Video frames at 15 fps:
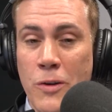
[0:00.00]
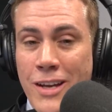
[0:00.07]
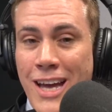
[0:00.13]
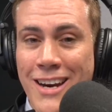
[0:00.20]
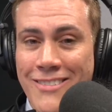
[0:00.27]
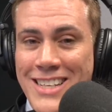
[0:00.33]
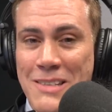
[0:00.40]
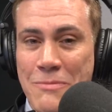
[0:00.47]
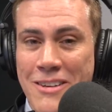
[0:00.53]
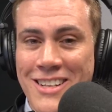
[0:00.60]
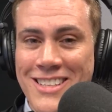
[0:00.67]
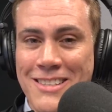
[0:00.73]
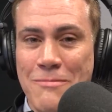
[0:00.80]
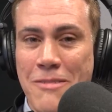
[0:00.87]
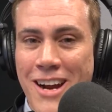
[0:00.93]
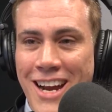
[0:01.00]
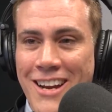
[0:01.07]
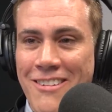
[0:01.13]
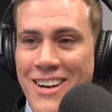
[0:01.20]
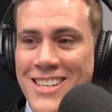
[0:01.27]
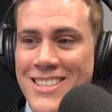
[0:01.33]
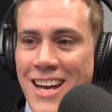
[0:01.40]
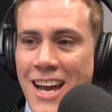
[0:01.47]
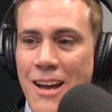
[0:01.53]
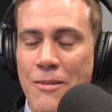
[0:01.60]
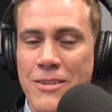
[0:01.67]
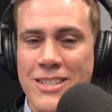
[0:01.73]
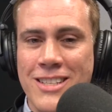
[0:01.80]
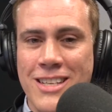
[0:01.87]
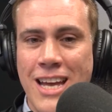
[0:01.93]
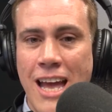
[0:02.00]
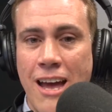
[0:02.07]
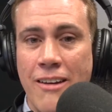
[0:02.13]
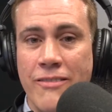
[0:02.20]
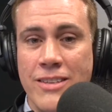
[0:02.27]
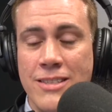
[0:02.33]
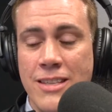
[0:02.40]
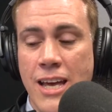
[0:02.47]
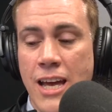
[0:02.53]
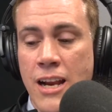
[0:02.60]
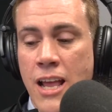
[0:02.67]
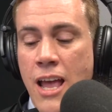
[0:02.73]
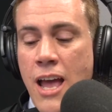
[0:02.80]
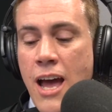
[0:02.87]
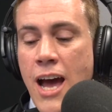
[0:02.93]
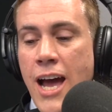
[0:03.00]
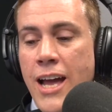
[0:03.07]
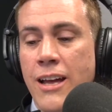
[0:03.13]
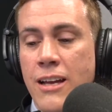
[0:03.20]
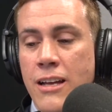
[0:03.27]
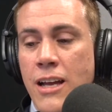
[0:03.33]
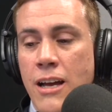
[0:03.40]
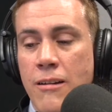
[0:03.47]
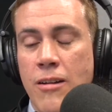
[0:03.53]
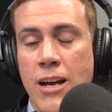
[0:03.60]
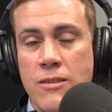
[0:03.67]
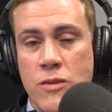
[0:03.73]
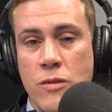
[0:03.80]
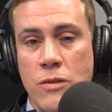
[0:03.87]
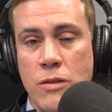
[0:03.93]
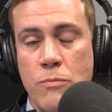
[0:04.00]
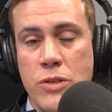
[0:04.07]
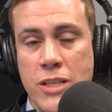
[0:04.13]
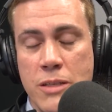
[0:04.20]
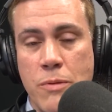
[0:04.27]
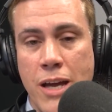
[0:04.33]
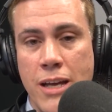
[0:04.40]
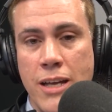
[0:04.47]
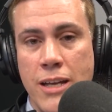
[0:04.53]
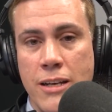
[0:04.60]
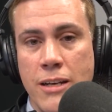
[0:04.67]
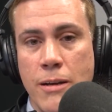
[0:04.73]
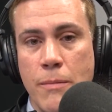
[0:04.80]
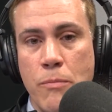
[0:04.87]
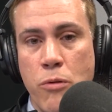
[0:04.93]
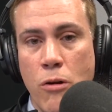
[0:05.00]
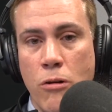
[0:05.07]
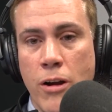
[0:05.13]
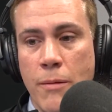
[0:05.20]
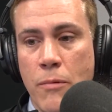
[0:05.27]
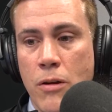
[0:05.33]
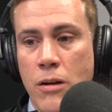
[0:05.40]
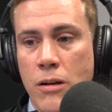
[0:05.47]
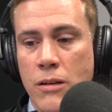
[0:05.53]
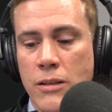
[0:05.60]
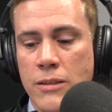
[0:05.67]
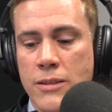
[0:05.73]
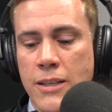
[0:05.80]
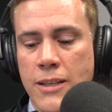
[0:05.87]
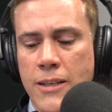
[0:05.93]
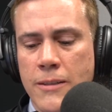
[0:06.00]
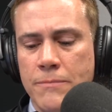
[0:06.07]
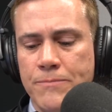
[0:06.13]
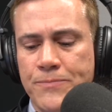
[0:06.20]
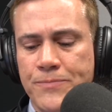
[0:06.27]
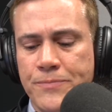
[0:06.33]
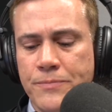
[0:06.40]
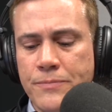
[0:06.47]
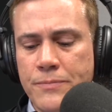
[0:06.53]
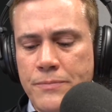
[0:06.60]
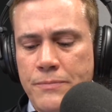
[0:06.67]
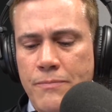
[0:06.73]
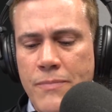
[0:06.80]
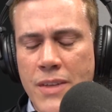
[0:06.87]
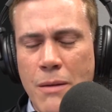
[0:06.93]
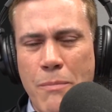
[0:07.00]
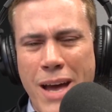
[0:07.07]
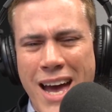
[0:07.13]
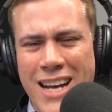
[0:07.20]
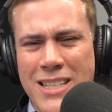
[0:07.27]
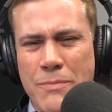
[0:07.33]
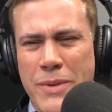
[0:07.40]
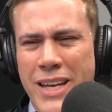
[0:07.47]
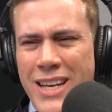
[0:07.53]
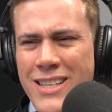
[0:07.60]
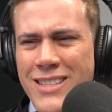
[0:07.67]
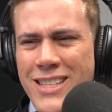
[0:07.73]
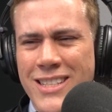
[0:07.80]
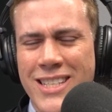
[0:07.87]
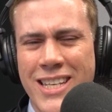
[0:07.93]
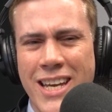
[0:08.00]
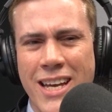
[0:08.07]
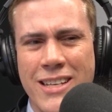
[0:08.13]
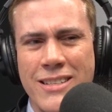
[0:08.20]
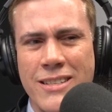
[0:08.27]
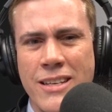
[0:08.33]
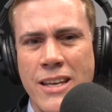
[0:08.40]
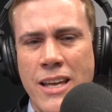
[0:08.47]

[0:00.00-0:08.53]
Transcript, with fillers: kind of experience the bragging rights I always have is that I got to participate in a program called um, PACTS, P A C T S,